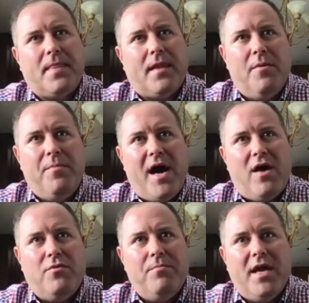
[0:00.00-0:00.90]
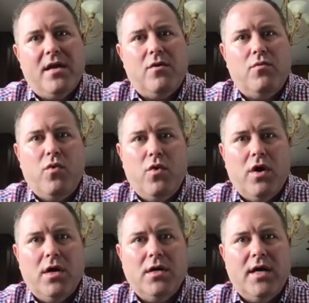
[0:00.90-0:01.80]
about Man o'
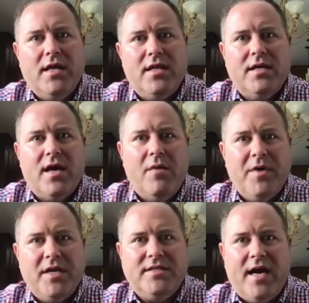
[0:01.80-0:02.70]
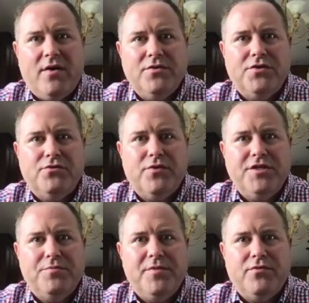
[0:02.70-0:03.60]
War and then coming down to Richmond